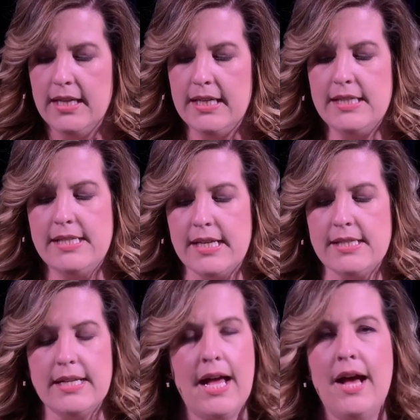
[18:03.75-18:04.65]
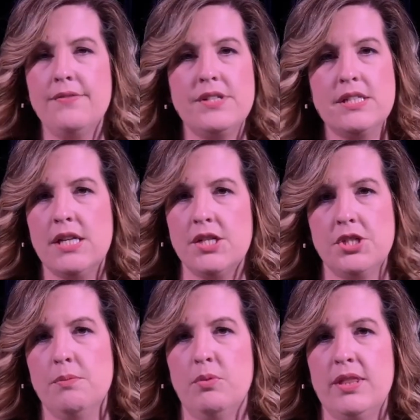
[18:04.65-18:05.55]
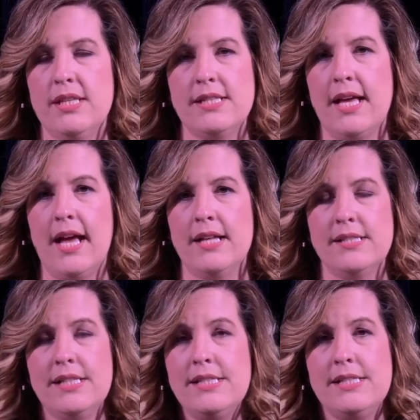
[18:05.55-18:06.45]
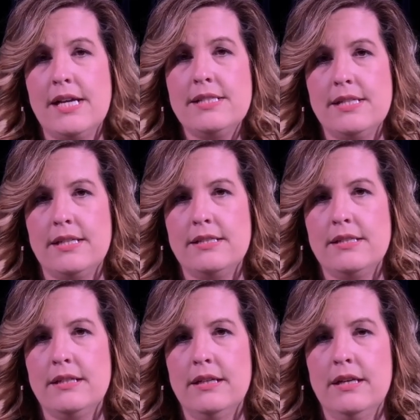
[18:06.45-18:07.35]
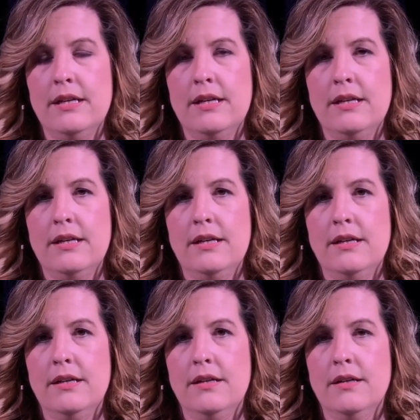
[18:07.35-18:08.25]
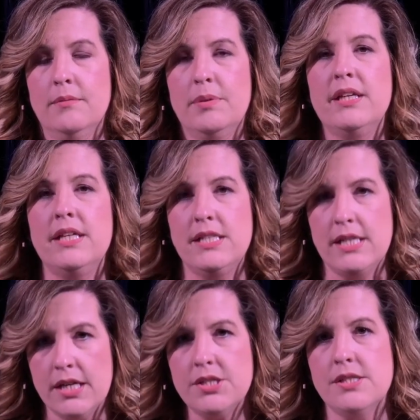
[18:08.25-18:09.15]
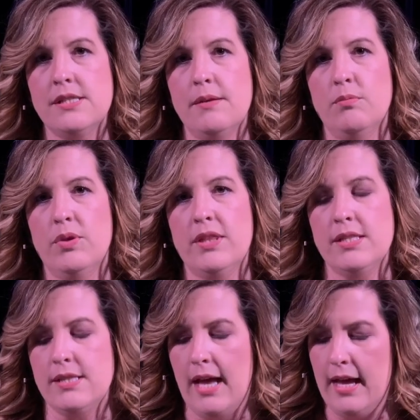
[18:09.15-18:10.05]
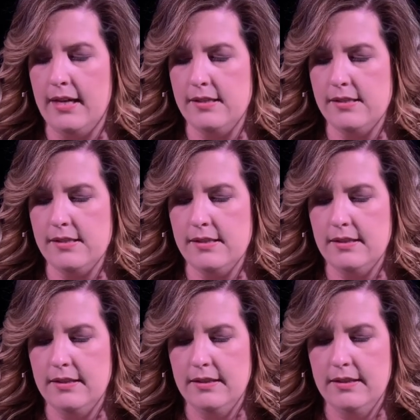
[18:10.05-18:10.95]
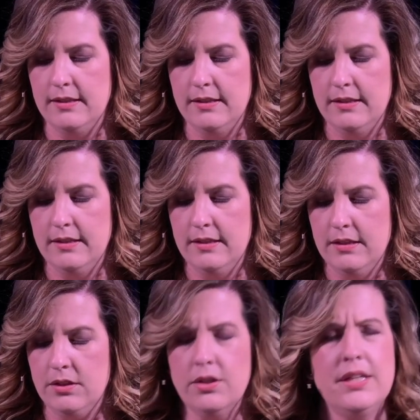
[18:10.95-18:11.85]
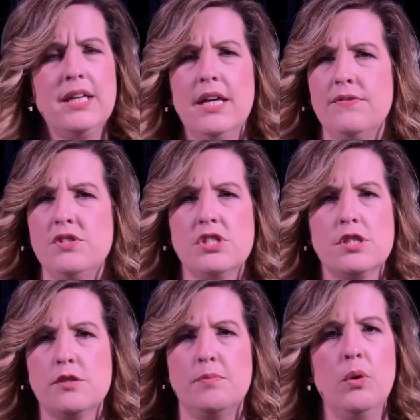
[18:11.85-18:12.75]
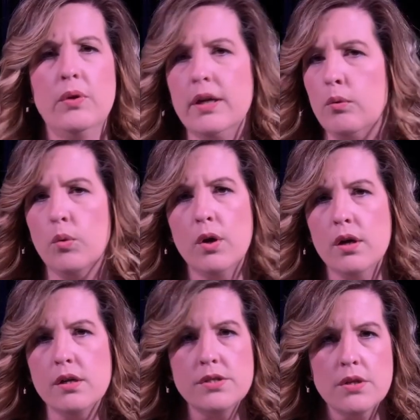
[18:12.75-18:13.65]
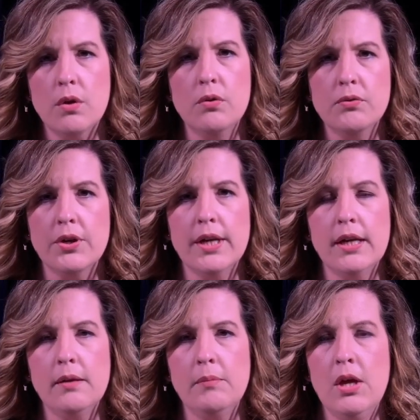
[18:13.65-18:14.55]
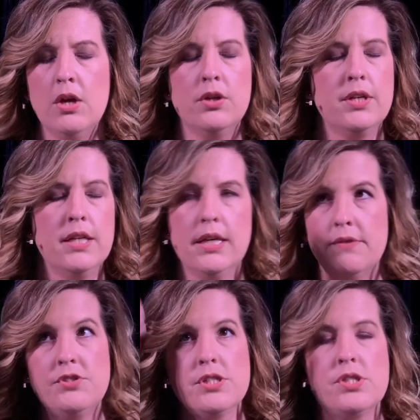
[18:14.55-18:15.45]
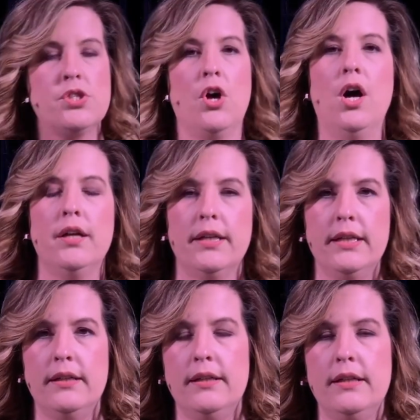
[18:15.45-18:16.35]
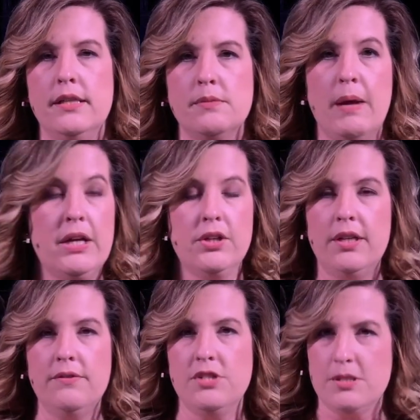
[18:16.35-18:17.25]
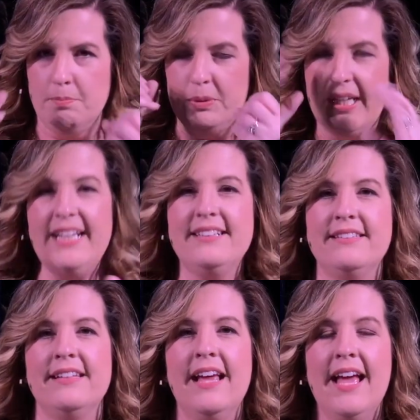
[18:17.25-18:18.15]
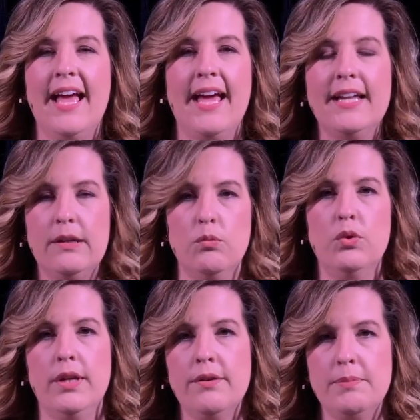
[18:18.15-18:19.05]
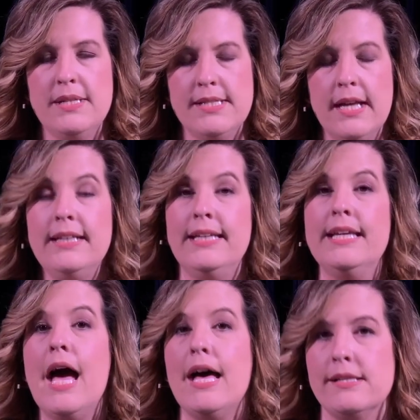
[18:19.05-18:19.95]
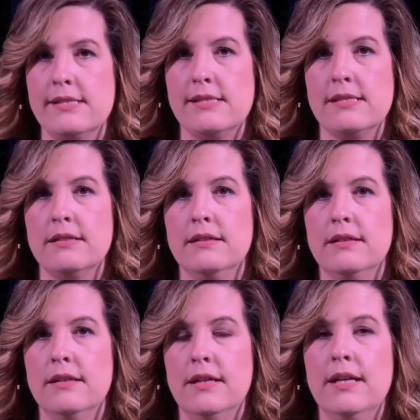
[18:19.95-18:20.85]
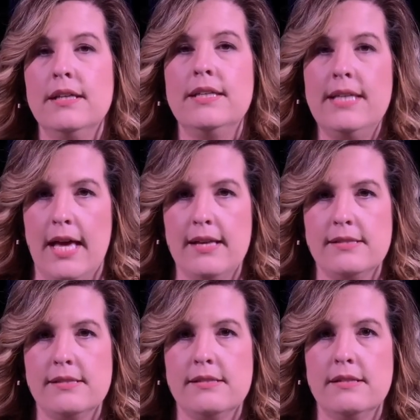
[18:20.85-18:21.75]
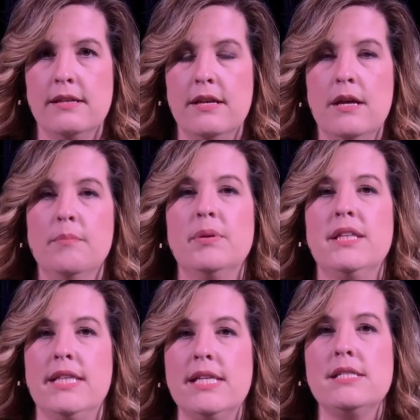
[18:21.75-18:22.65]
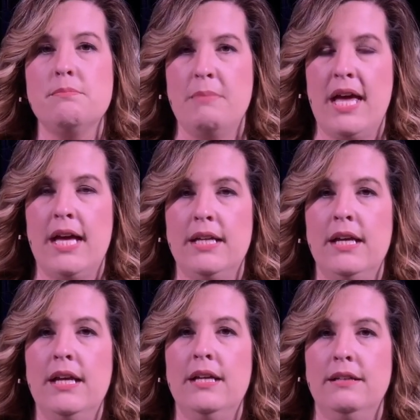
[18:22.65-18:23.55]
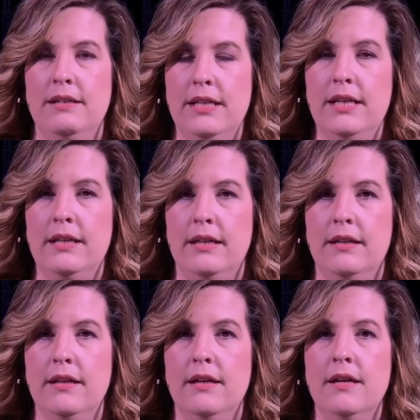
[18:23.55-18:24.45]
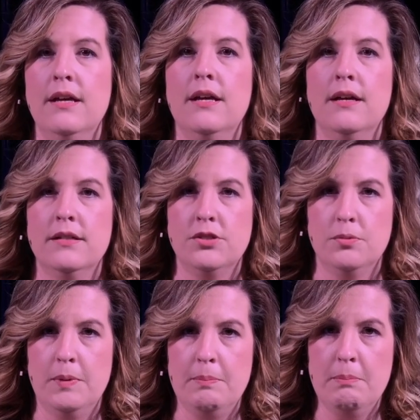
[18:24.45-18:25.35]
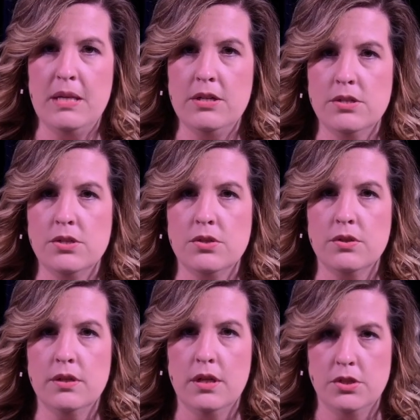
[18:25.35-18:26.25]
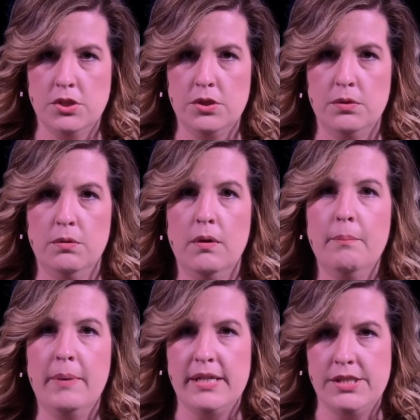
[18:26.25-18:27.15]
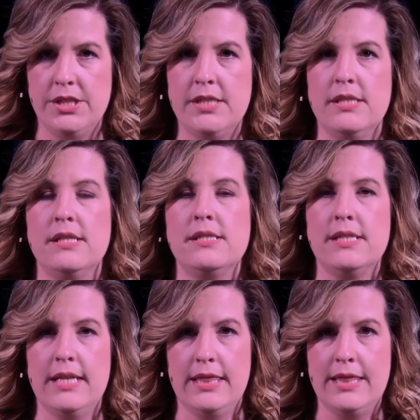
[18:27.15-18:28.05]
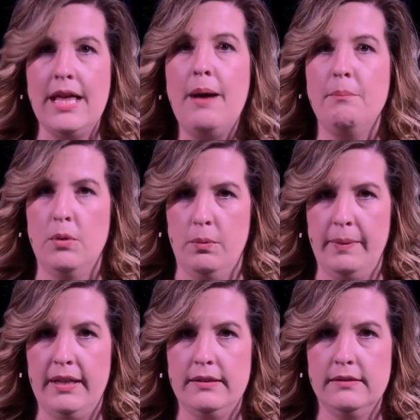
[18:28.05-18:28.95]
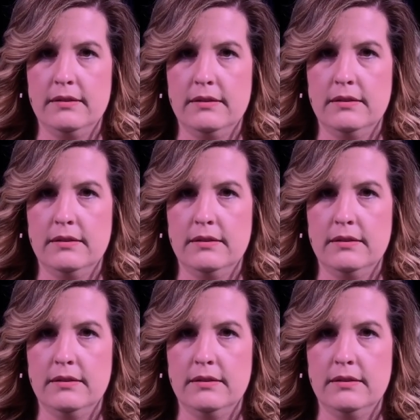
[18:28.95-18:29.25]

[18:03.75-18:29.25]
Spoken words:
He doesn't have to touch him with his hands. He doesn't. But he touches him with his hands. Could he have just spoken words over him? Could he have just thought it in his mind? Could he have just blinked and it would have been done? Yes. Yes. But this man needed to be ministered to by Jesus in that moment.